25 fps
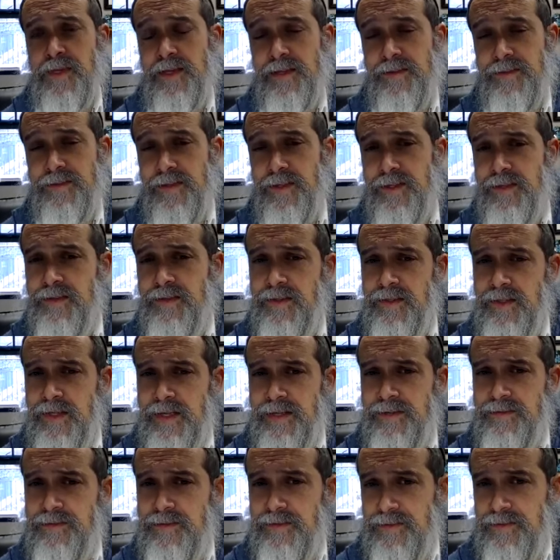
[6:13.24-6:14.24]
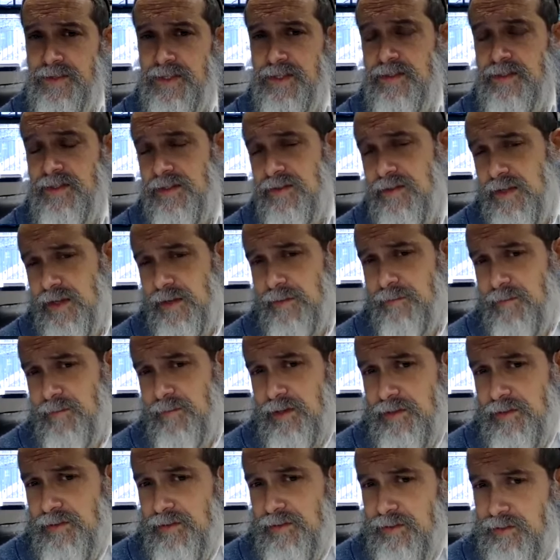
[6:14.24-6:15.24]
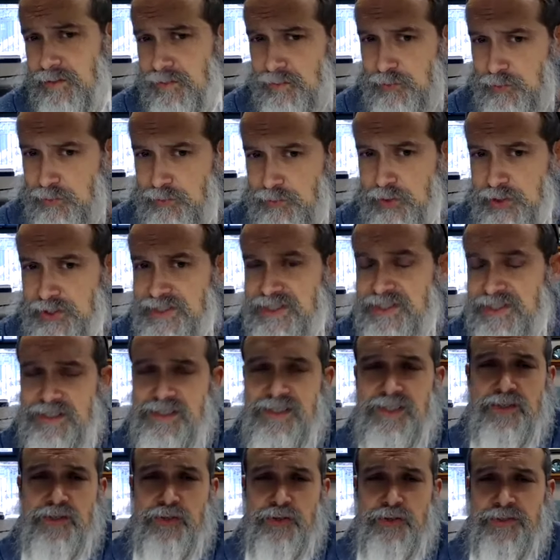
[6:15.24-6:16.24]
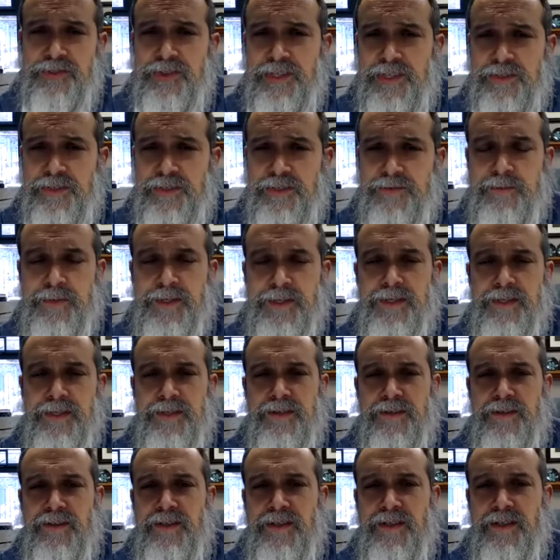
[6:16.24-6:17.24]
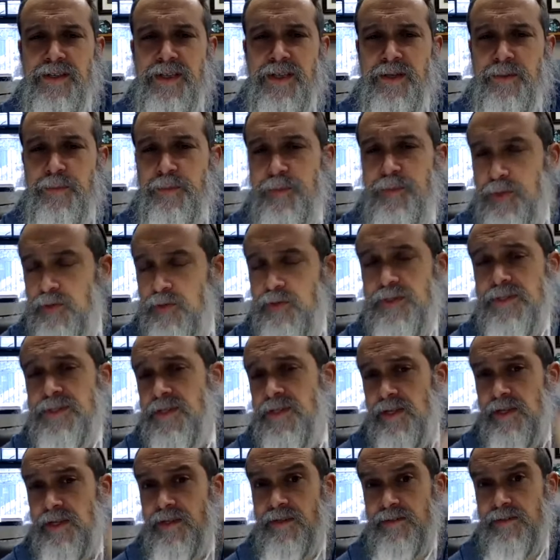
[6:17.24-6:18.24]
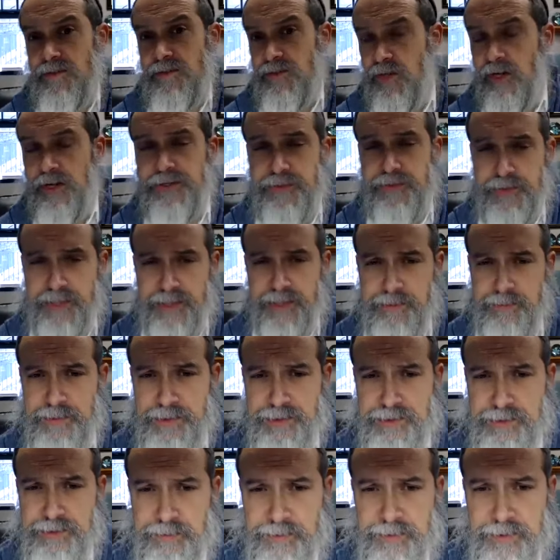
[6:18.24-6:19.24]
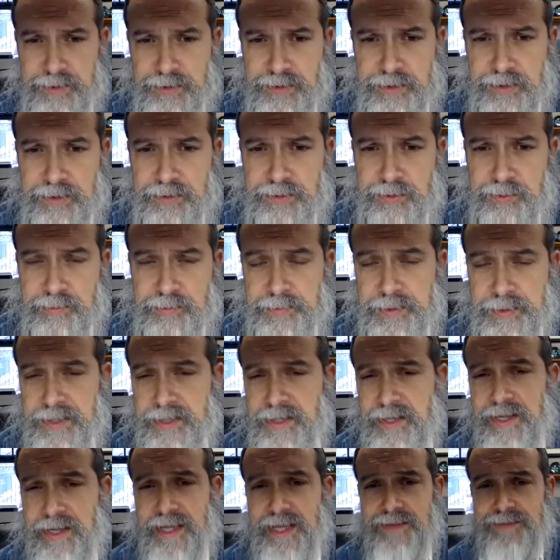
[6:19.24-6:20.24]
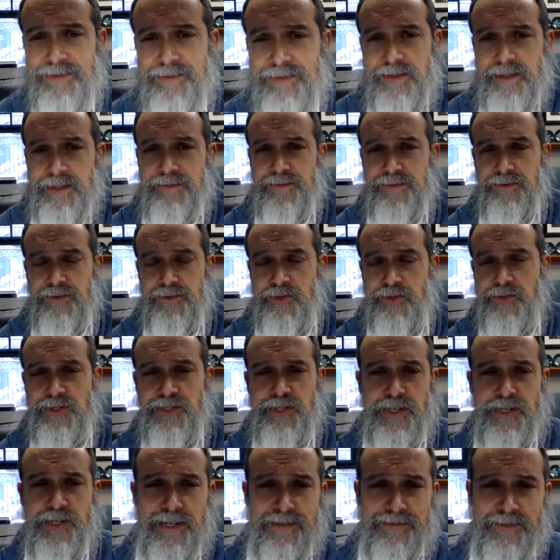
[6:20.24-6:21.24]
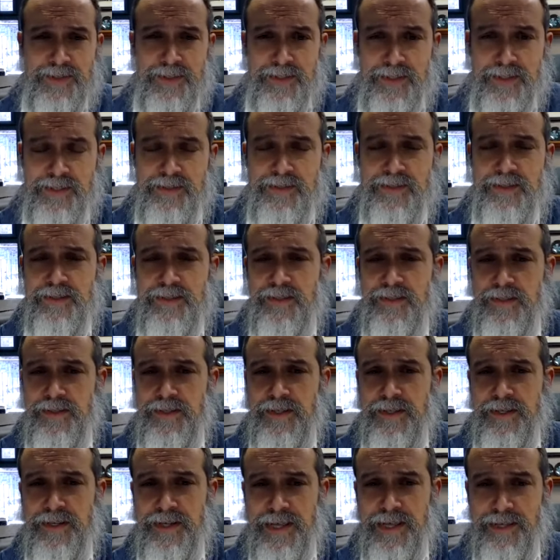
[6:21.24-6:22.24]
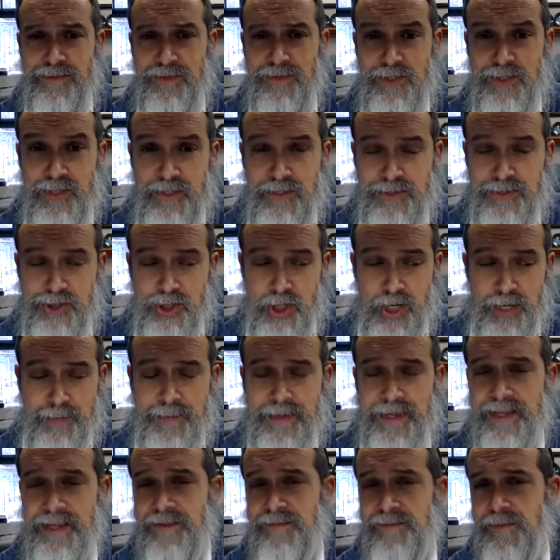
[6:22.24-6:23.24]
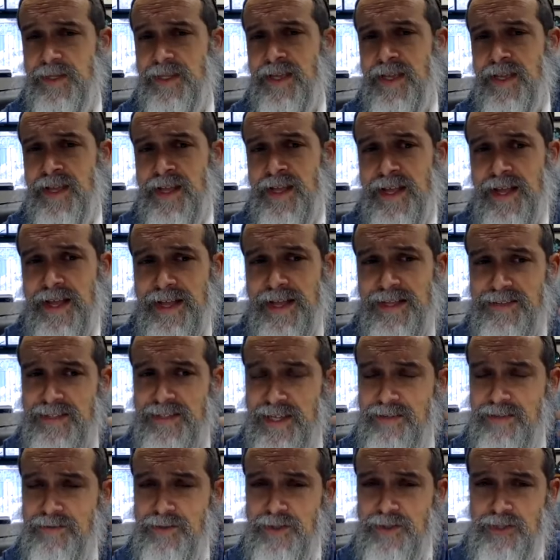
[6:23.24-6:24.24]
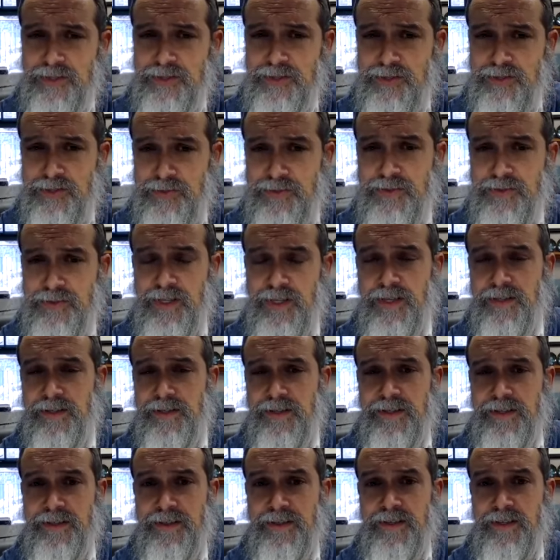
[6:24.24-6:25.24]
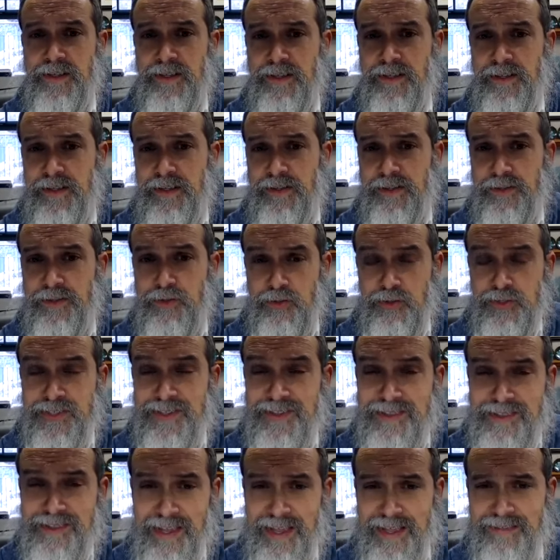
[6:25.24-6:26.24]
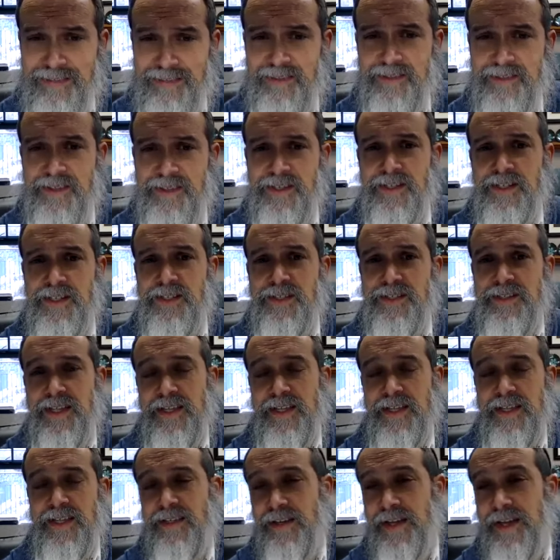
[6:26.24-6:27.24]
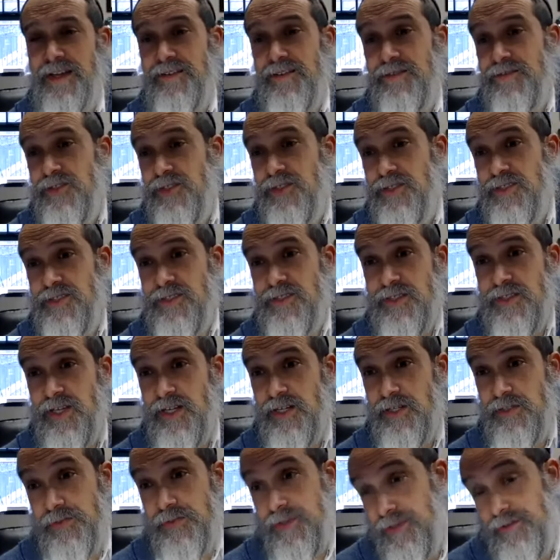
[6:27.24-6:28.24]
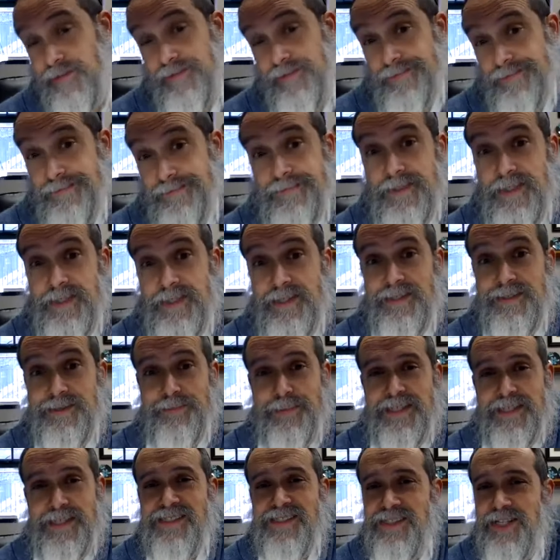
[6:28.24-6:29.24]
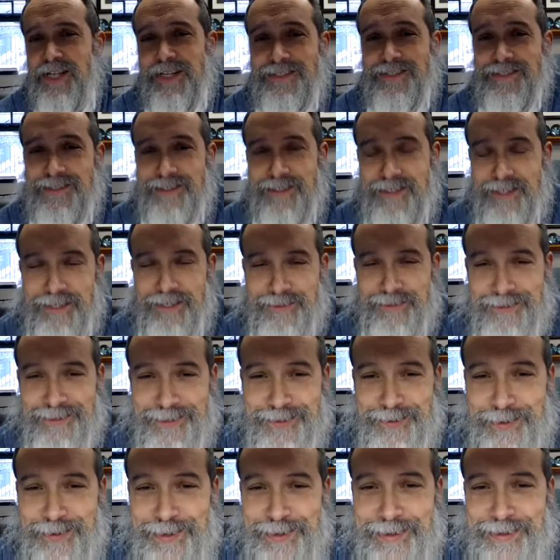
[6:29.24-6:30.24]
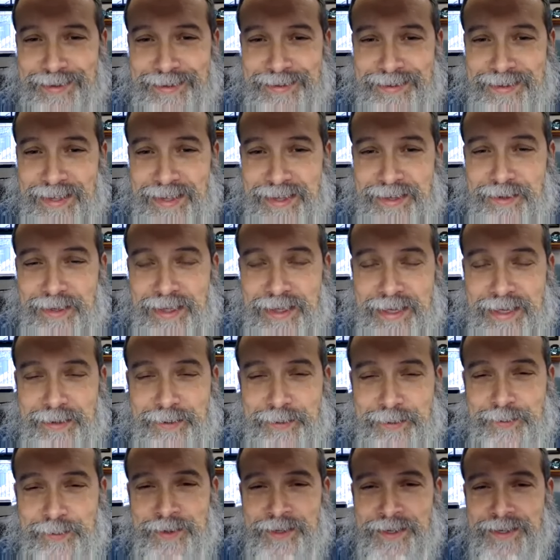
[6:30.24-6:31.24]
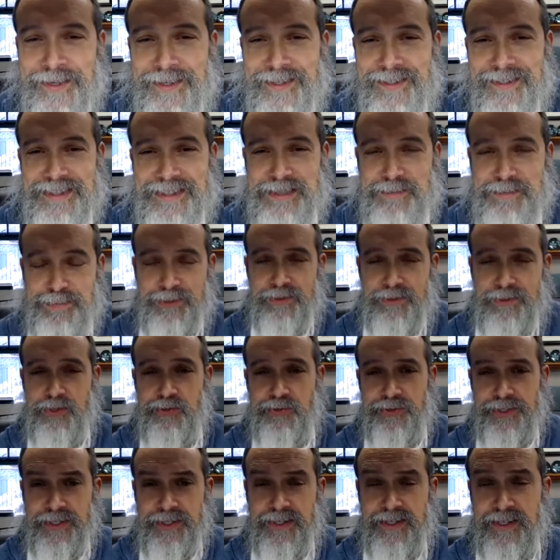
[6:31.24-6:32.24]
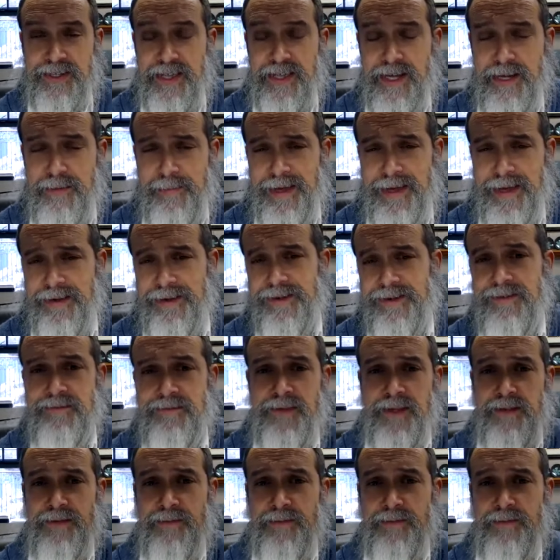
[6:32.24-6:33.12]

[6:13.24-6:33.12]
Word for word: And and to think that I'm um, look, is this a good thing for me? Because I, God created me to be a human being, I have to have nutrition, I have to eat, and uh, and I have a, a job ahead of me, and to have a, a certain a, a good intent. Taking it out of just the concrete, it's mixed nuts. How you know how, uh, how, how spiritually you're going to get about it.